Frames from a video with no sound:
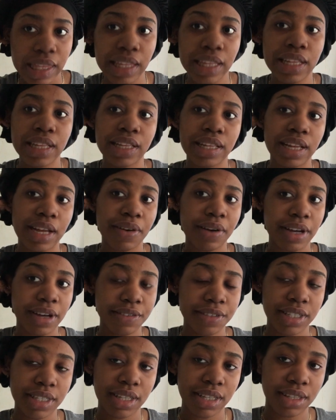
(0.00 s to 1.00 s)
ow. Now I have
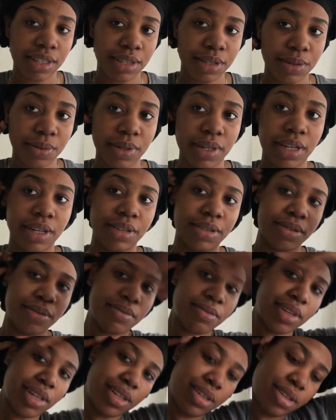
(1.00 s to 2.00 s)
to take this one out.
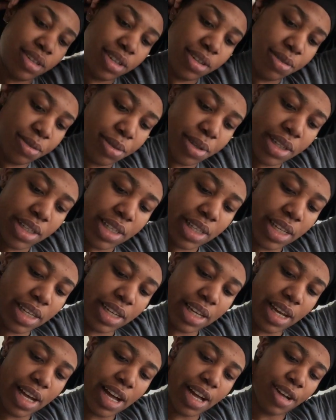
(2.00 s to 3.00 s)
I don't even want to
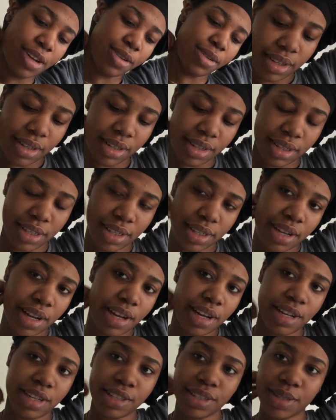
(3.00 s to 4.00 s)
take it out because this
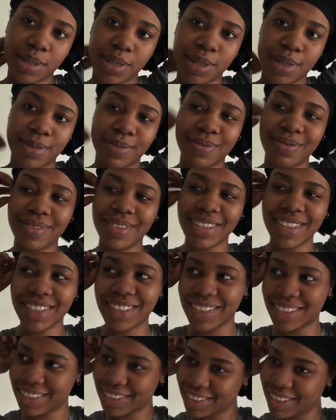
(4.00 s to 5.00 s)
hurts.
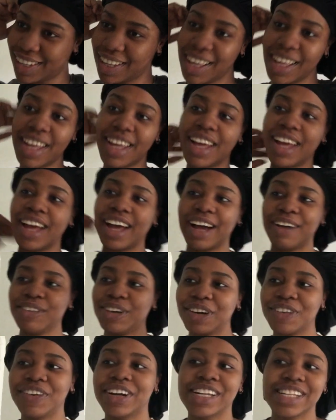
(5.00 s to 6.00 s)
I'm
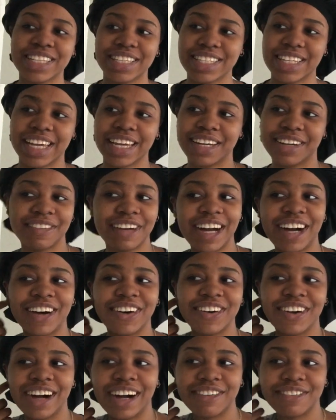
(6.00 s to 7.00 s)
not ready to take him
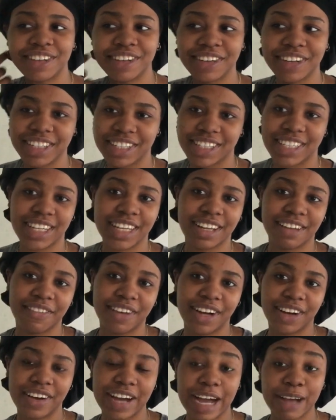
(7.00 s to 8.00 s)
out.
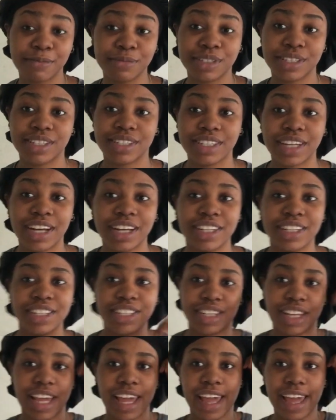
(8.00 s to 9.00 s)
I'm
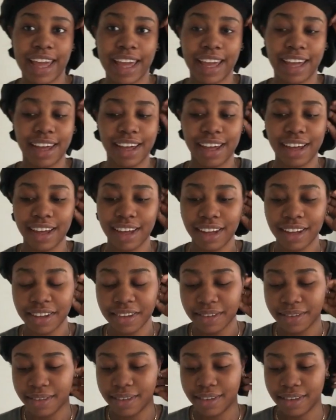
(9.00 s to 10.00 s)
such a
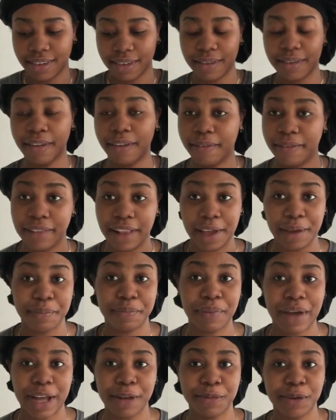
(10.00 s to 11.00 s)
like
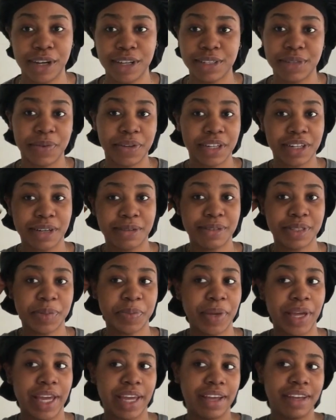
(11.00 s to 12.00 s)
bad person when it comes to
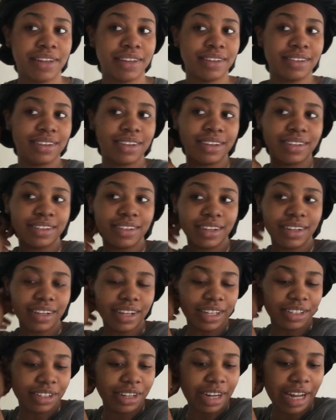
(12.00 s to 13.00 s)
pain.
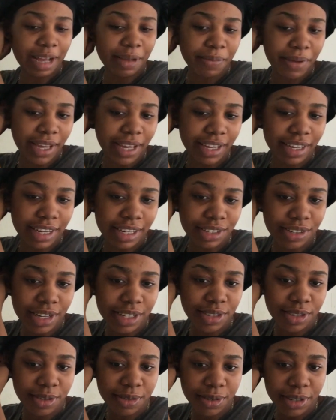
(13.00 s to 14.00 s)
I don't like pain. I try
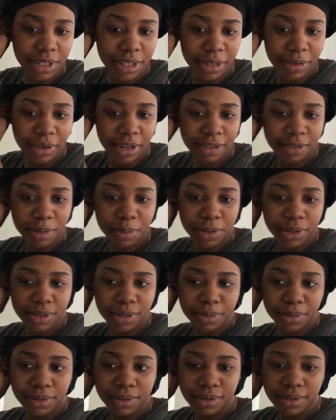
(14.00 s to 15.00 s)
to avoid it wherever
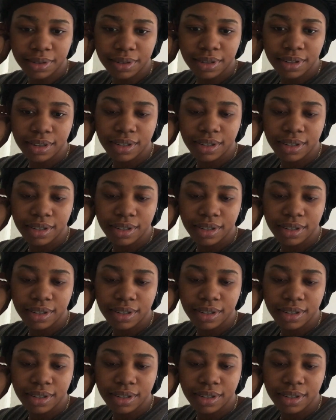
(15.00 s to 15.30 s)
possible.